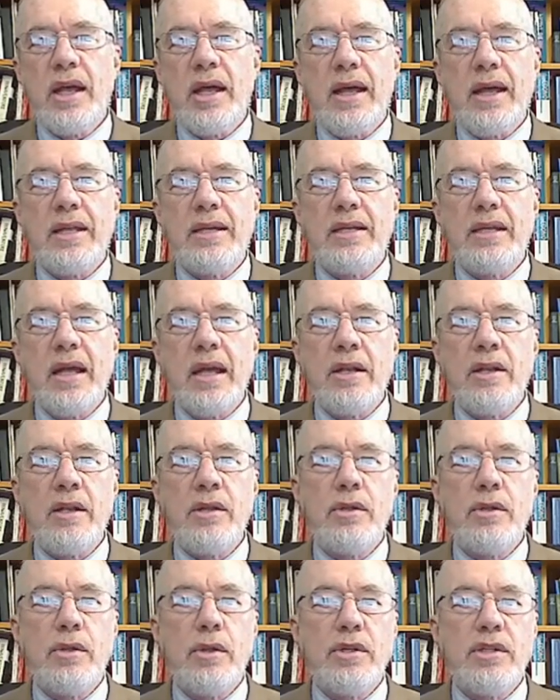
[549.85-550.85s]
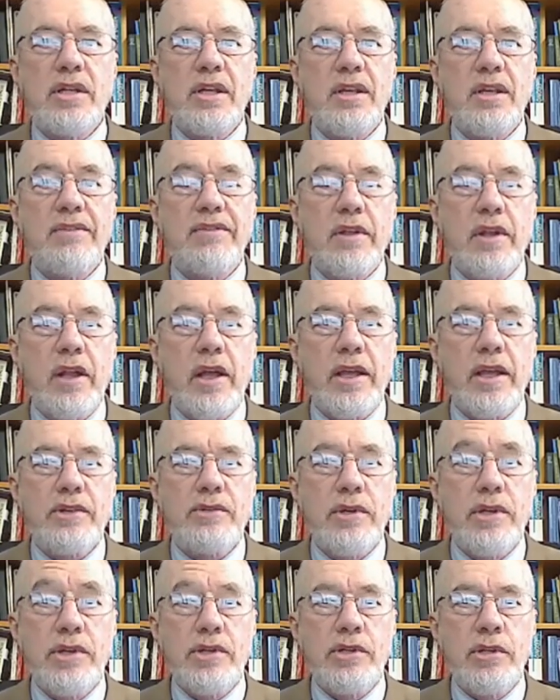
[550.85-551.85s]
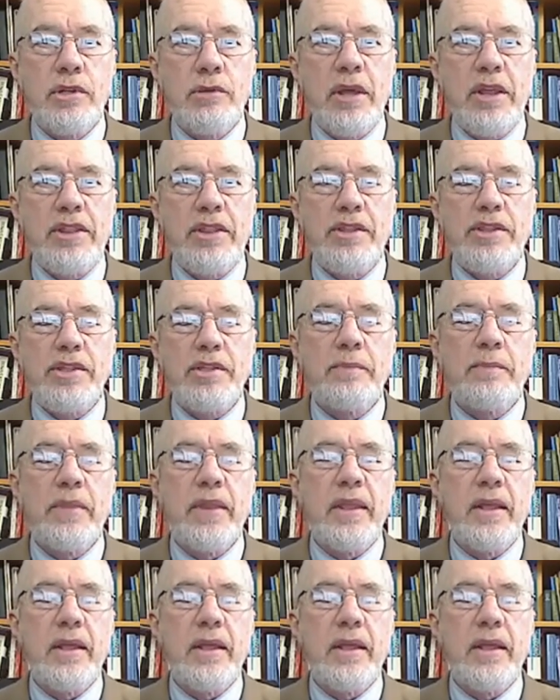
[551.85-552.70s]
are done using, if you like, traditional methods,